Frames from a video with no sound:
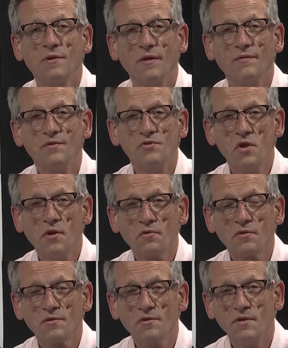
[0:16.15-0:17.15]
David Delk.
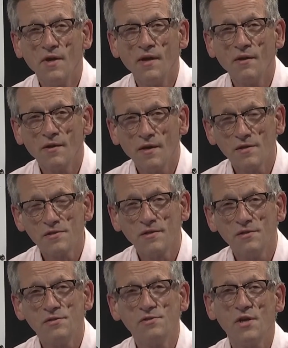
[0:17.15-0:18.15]
Today, our guest
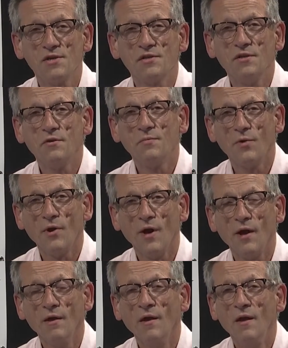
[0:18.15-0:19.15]
is Jesse
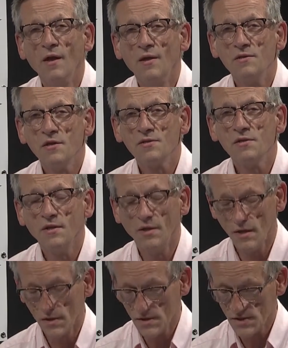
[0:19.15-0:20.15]
O'Brien. Jesse
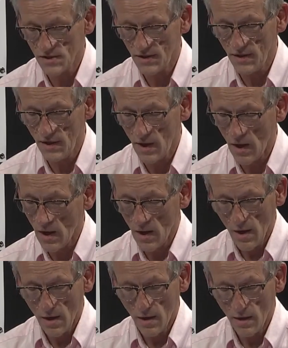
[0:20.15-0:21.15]
is the
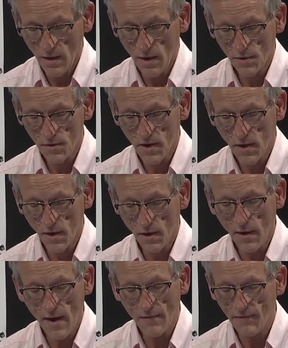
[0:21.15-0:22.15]

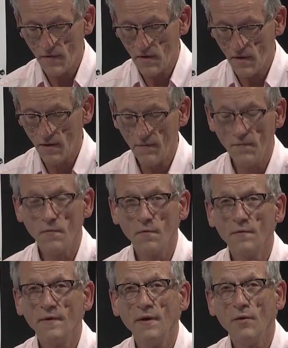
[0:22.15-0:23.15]
healthcare advocate
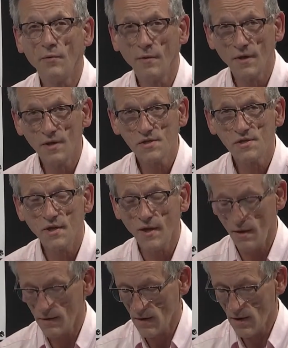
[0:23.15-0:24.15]
for the Oregon
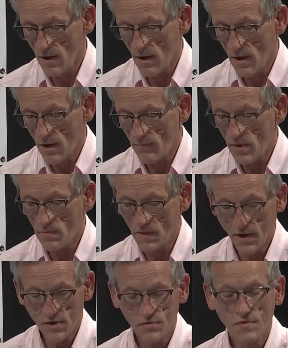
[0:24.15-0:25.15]
State
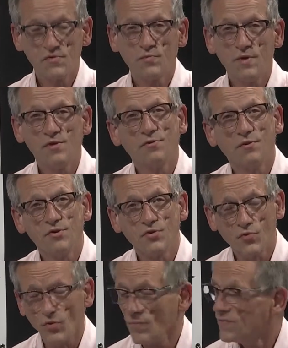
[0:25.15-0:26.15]
Public Interest Research
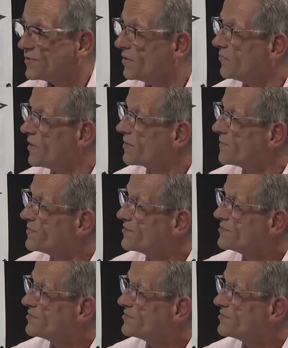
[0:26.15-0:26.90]
Group. So welcome to the